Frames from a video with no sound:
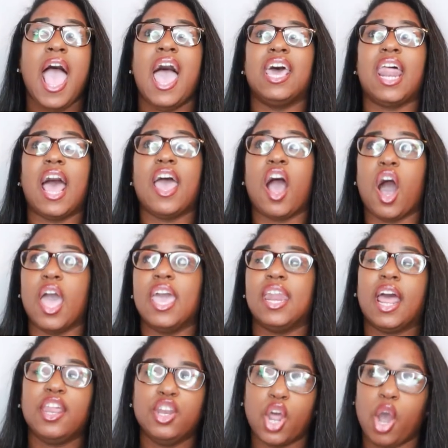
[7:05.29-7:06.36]
And
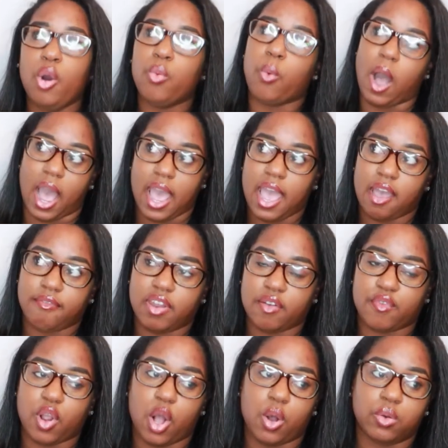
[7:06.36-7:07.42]
I know why I've
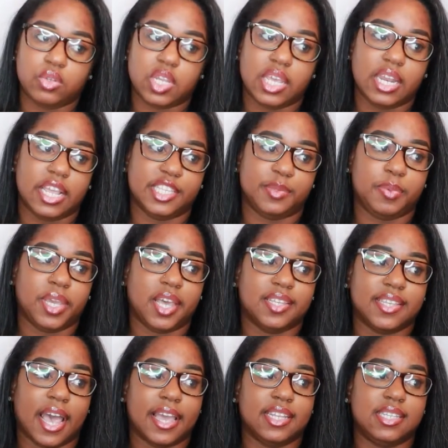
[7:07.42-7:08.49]
never owned it. It's
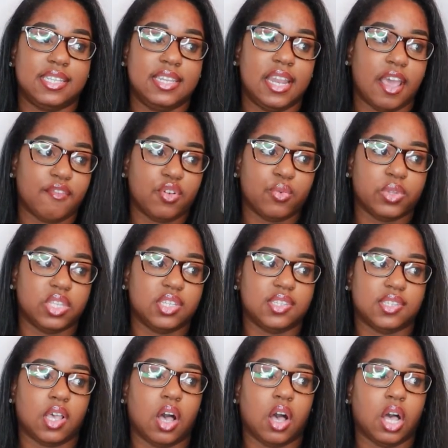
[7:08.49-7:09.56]
because I never really
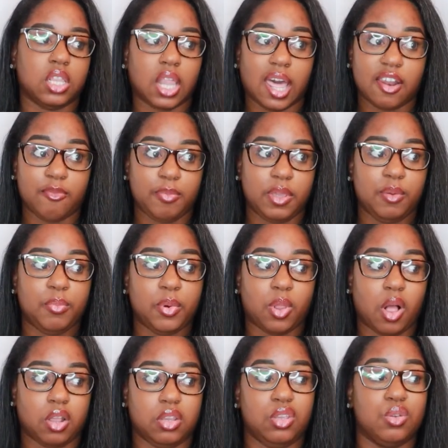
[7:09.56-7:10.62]
saw a lot of
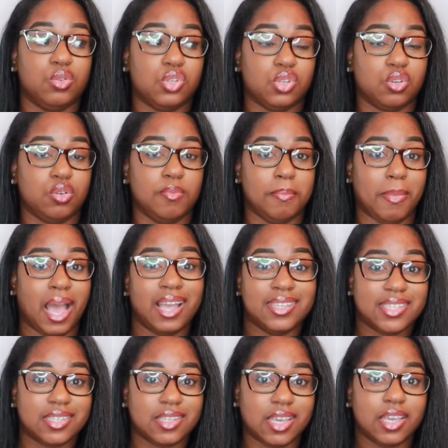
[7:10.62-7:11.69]
people on YouTube my
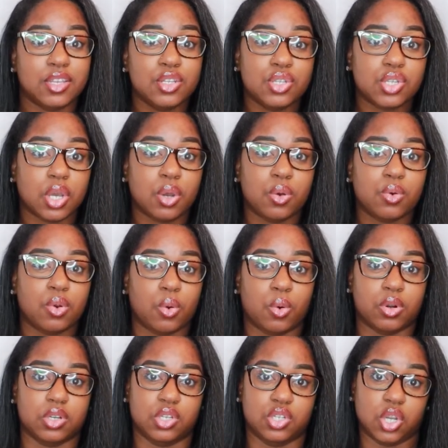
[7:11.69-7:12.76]
skin tone
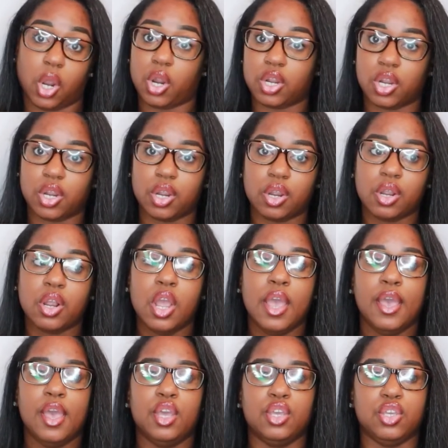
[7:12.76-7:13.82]
or darker
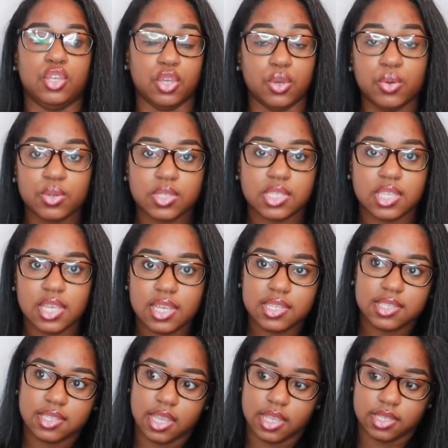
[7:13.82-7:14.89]
use
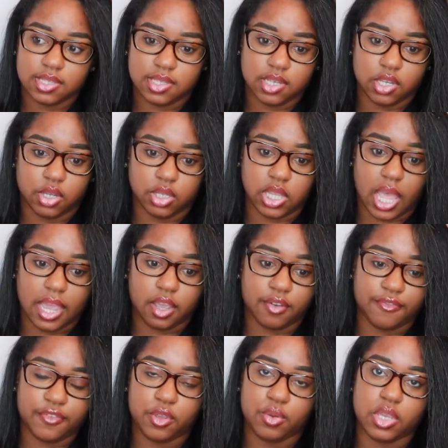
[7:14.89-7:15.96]
this until like
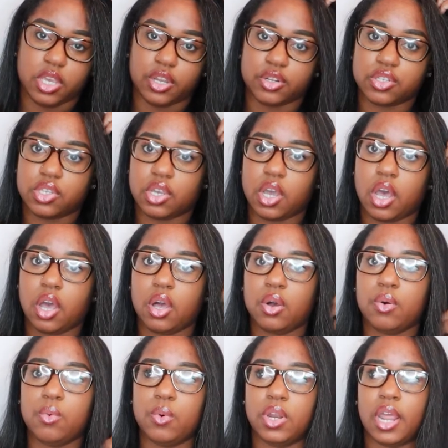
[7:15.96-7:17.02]
a few years
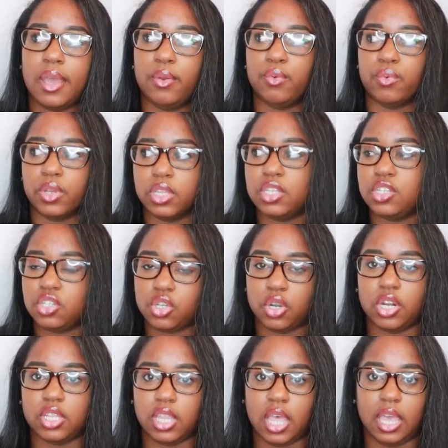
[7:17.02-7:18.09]
ago when I really
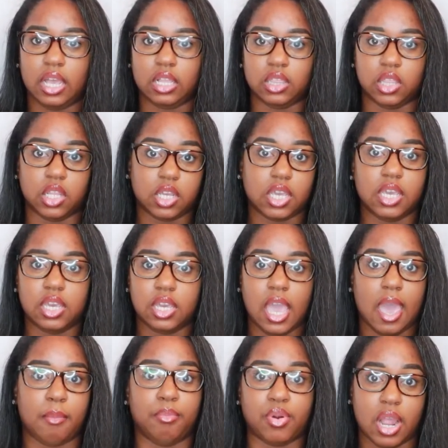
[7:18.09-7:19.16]
started like looking
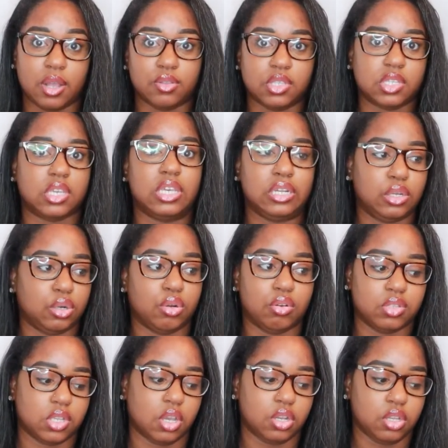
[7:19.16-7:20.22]
at brown skinned
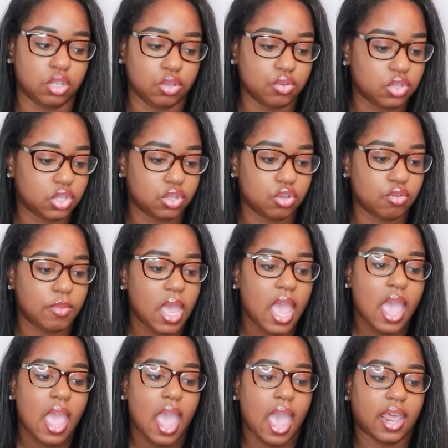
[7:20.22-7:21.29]
girls on YouTube,
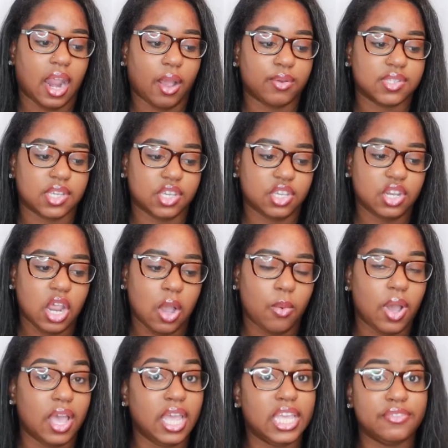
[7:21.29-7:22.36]
and I was like, you know
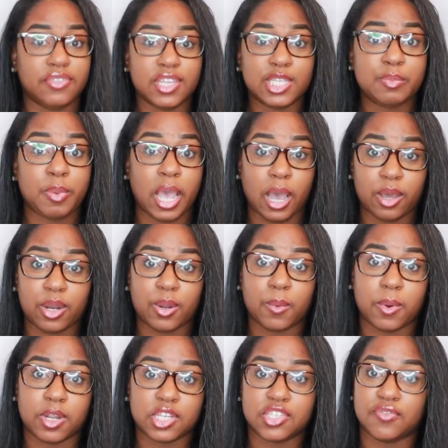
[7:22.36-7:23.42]
what, if this powder
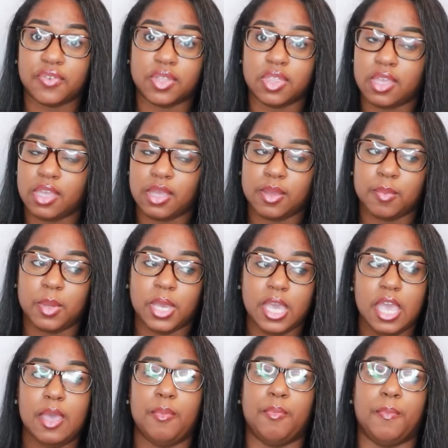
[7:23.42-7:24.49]
works for them,
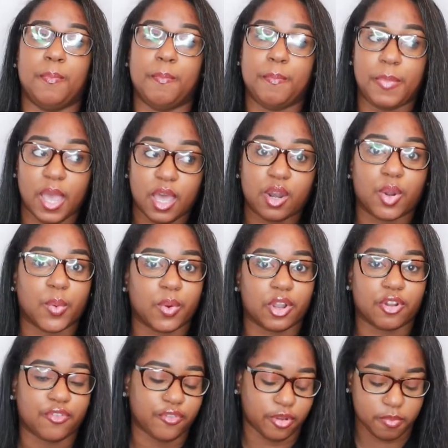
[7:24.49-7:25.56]
it better
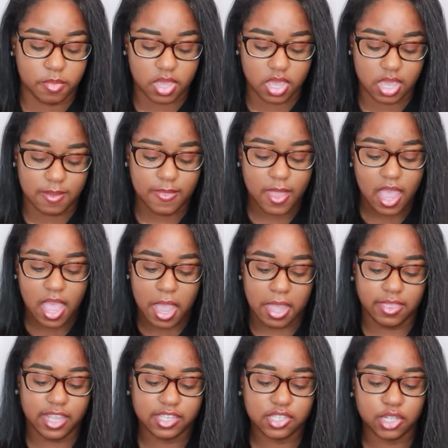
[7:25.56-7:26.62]
work for me.
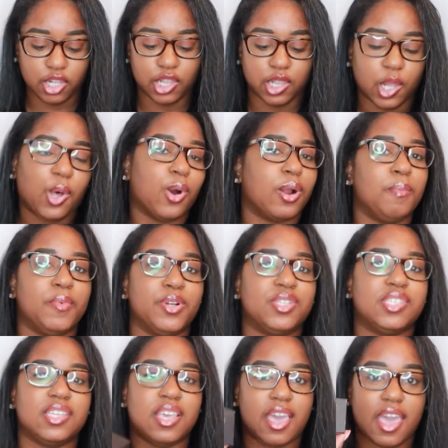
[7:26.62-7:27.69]
And that's the Laura
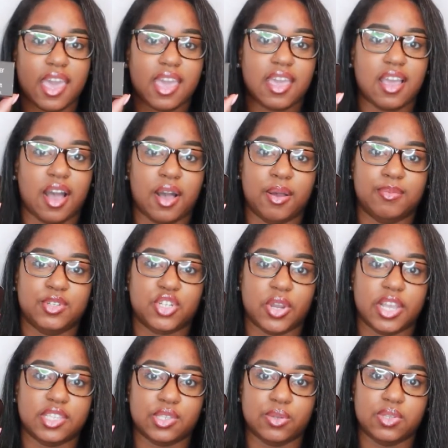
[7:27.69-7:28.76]
Mercier
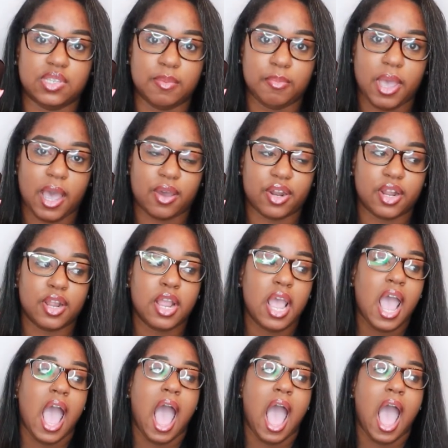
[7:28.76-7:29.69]
translucent powder.